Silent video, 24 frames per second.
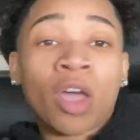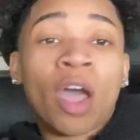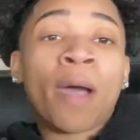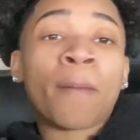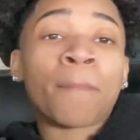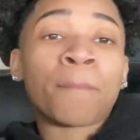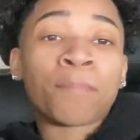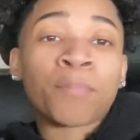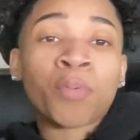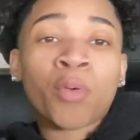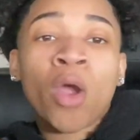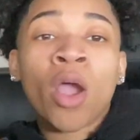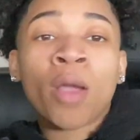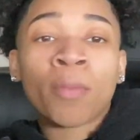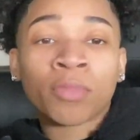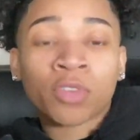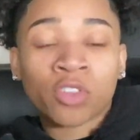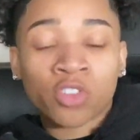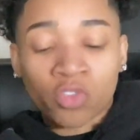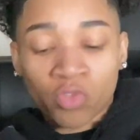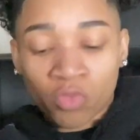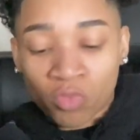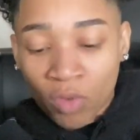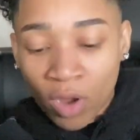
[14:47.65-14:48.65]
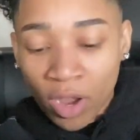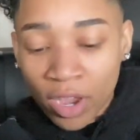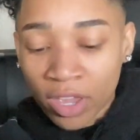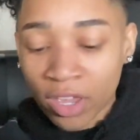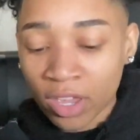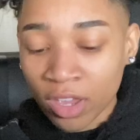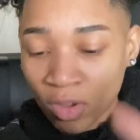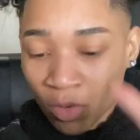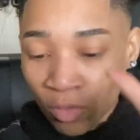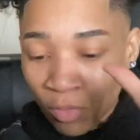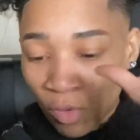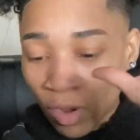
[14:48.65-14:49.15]
i promise you right
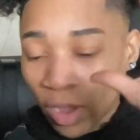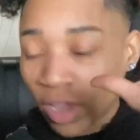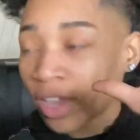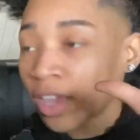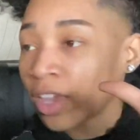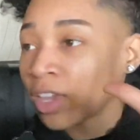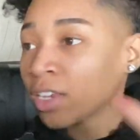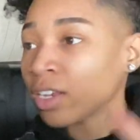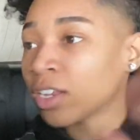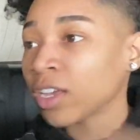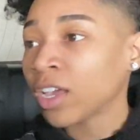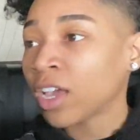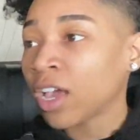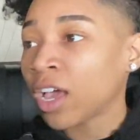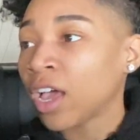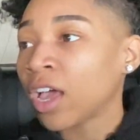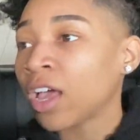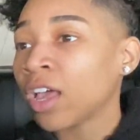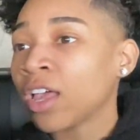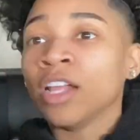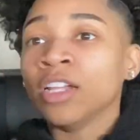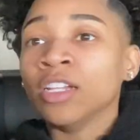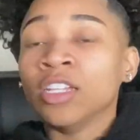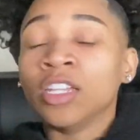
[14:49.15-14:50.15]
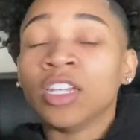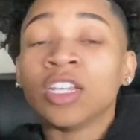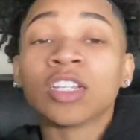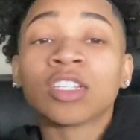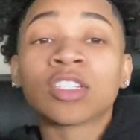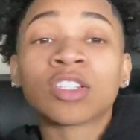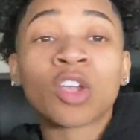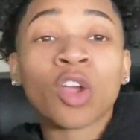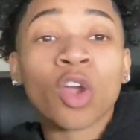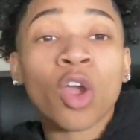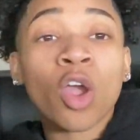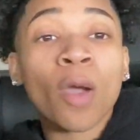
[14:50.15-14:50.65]
hand right hand to god
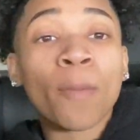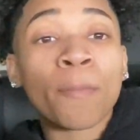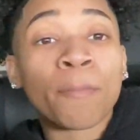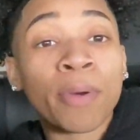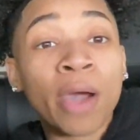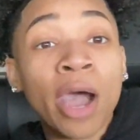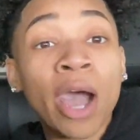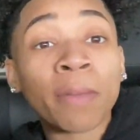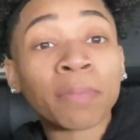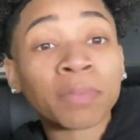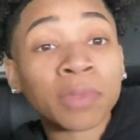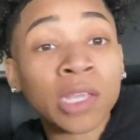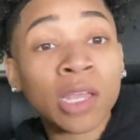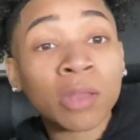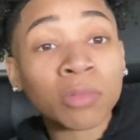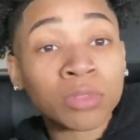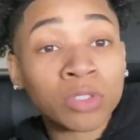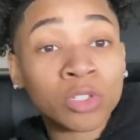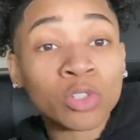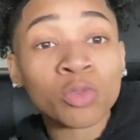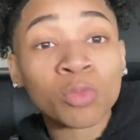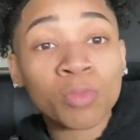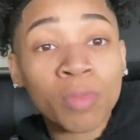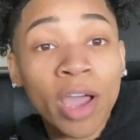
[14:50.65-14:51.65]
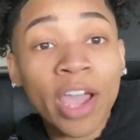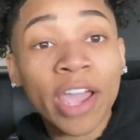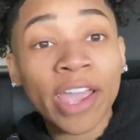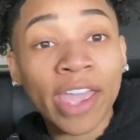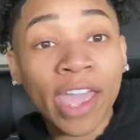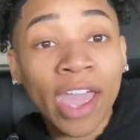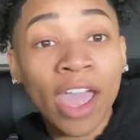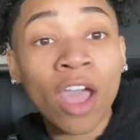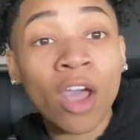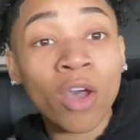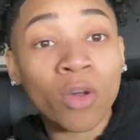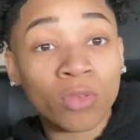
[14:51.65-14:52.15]
this girl popped up to my
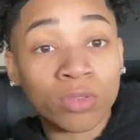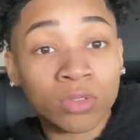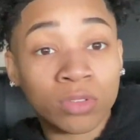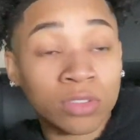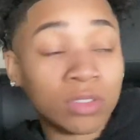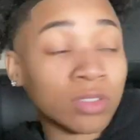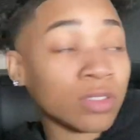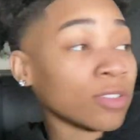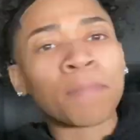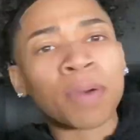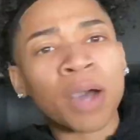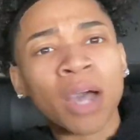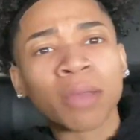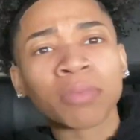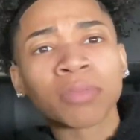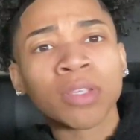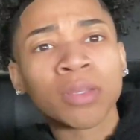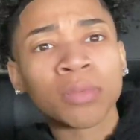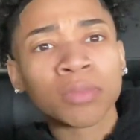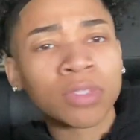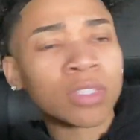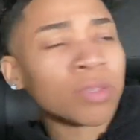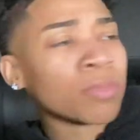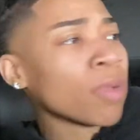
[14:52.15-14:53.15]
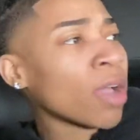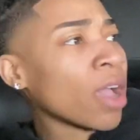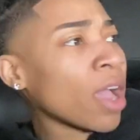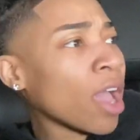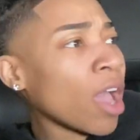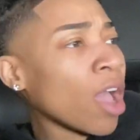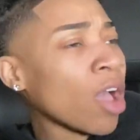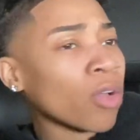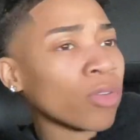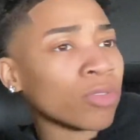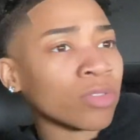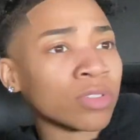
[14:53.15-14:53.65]
house popped up to my
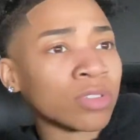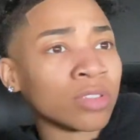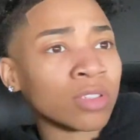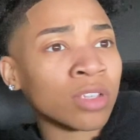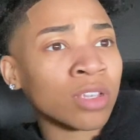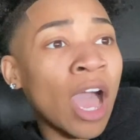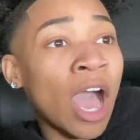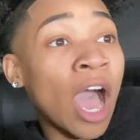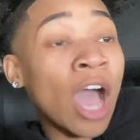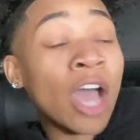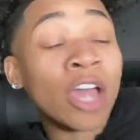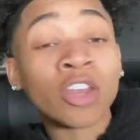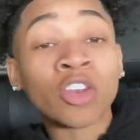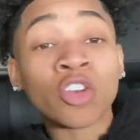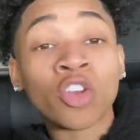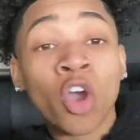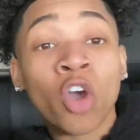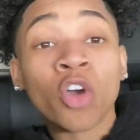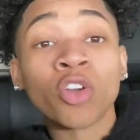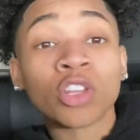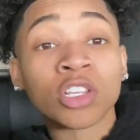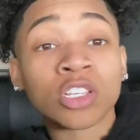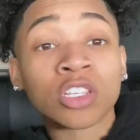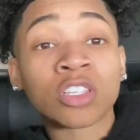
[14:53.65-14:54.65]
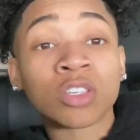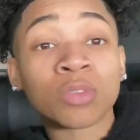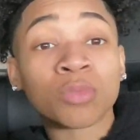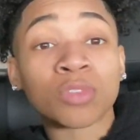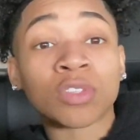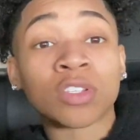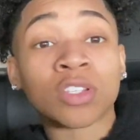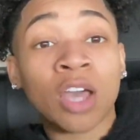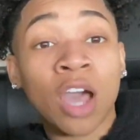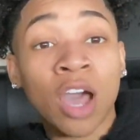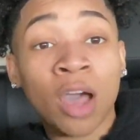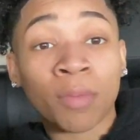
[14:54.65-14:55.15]
house i know that she
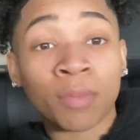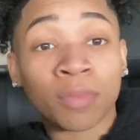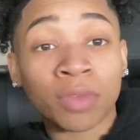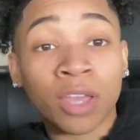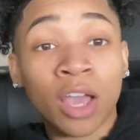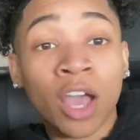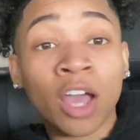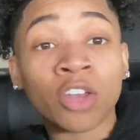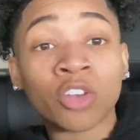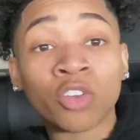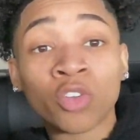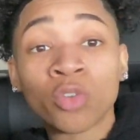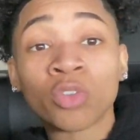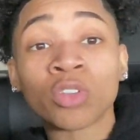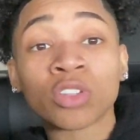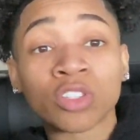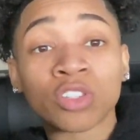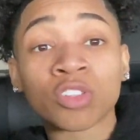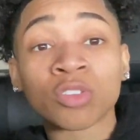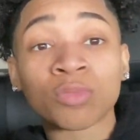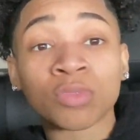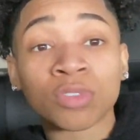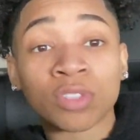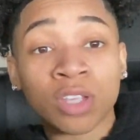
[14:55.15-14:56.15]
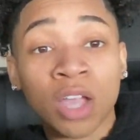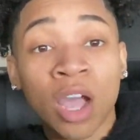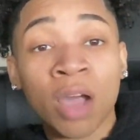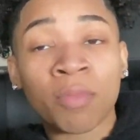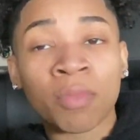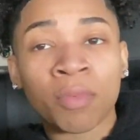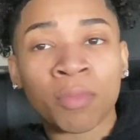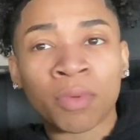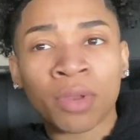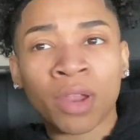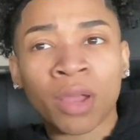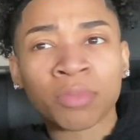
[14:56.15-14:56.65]
was coming i knew that she was
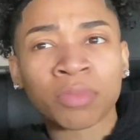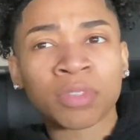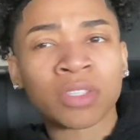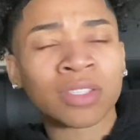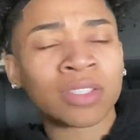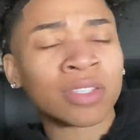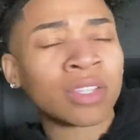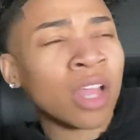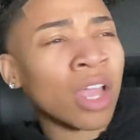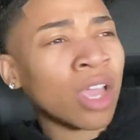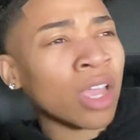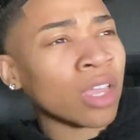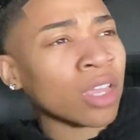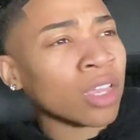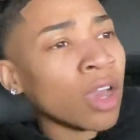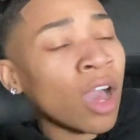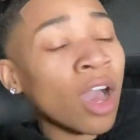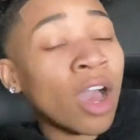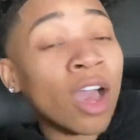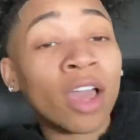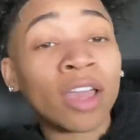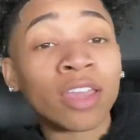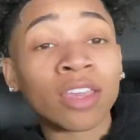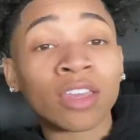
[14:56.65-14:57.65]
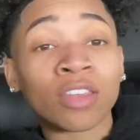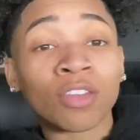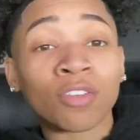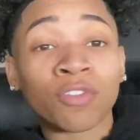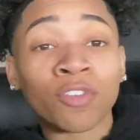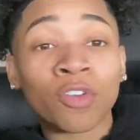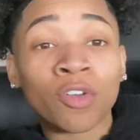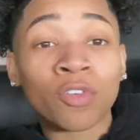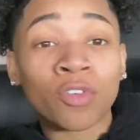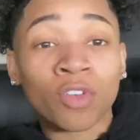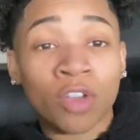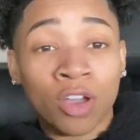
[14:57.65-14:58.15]
coming but i'm just like i get a
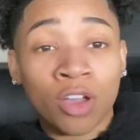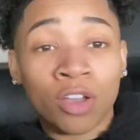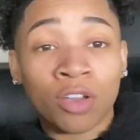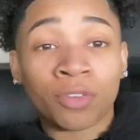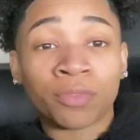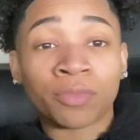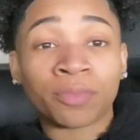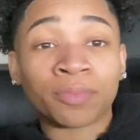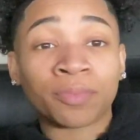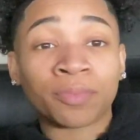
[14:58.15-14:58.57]
phone call